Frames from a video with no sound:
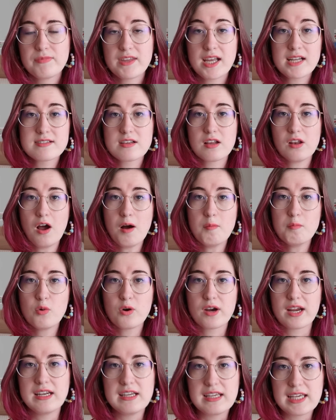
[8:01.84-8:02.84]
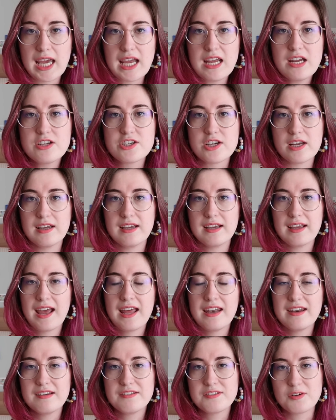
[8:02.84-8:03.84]
That's a lot more engaging
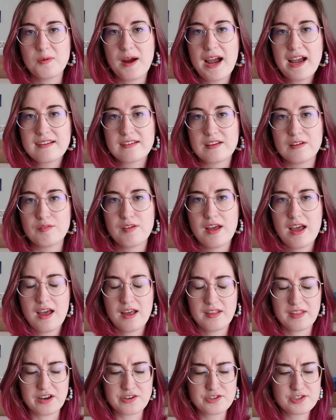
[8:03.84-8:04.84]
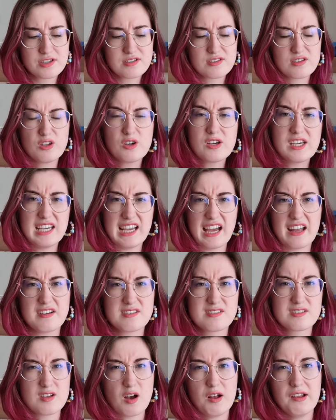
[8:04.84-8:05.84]
and interactive than just looking at a
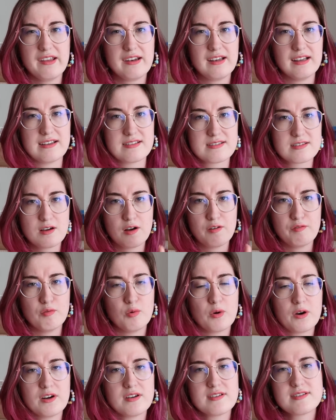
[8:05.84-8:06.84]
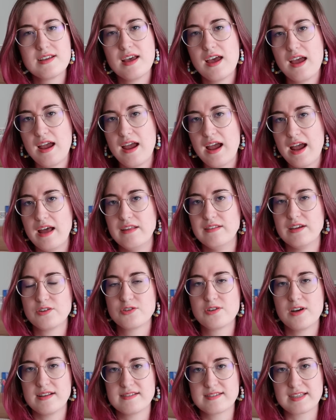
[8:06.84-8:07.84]
solid list of words and their
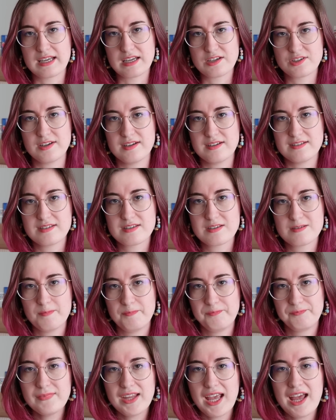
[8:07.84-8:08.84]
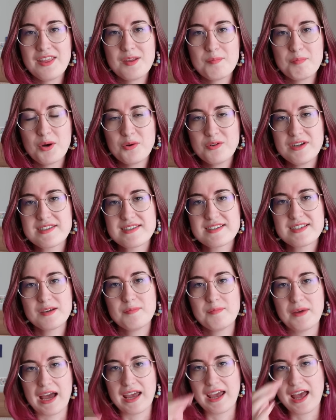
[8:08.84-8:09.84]
translations. And the bonus
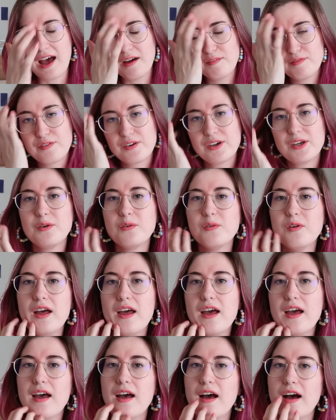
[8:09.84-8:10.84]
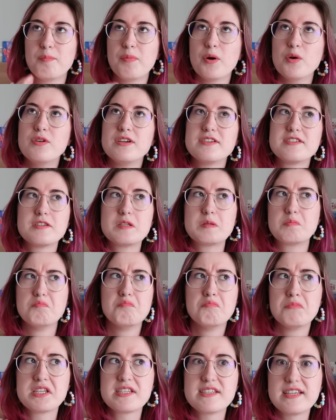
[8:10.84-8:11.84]
tip I have for you, the bonus
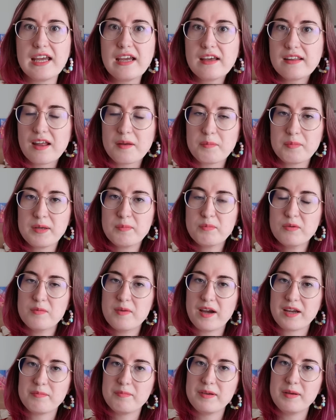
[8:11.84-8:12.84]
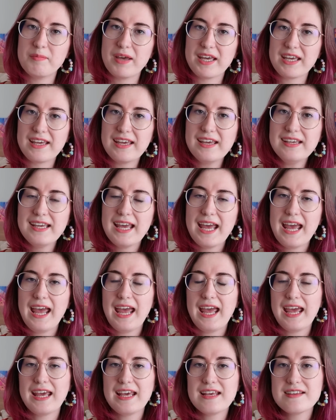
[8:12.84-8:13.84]
mistake that people might be making,
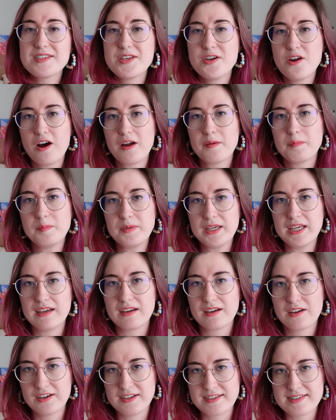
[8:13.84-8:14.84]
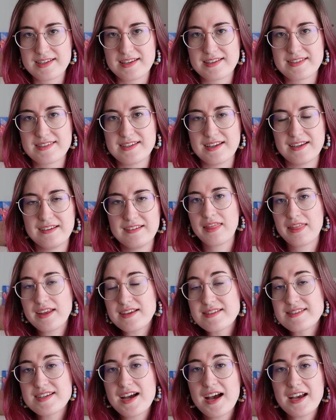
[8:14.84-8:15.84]
is not being consistent.
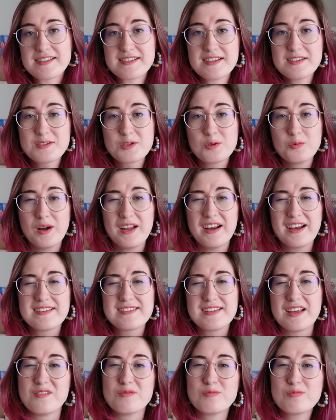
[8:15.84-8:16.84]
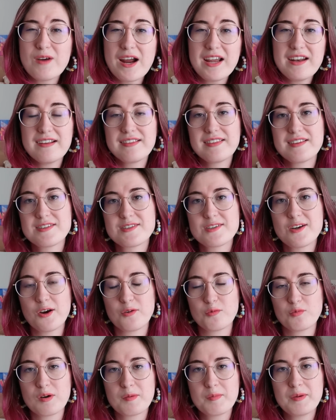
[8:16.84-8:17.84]
This ties into what I said right at the
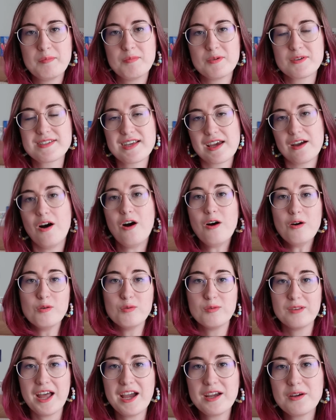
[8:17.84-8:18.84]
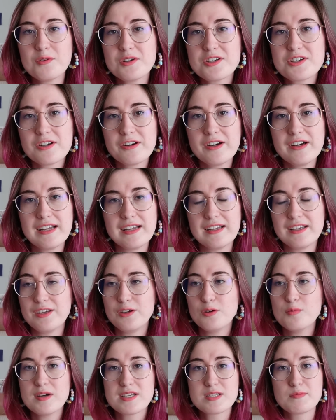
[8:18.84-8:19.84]
start, where people say, oh, language learning,
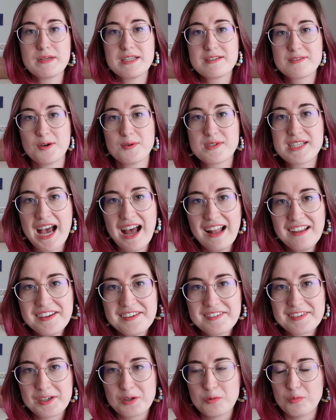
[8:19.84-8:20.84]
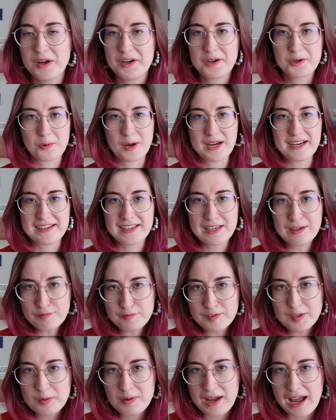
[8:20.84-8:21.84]
you must be so talented, what a great
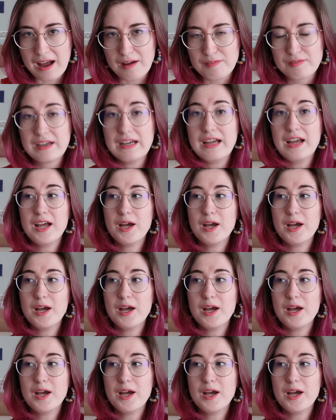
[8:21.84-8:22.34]
gift you have.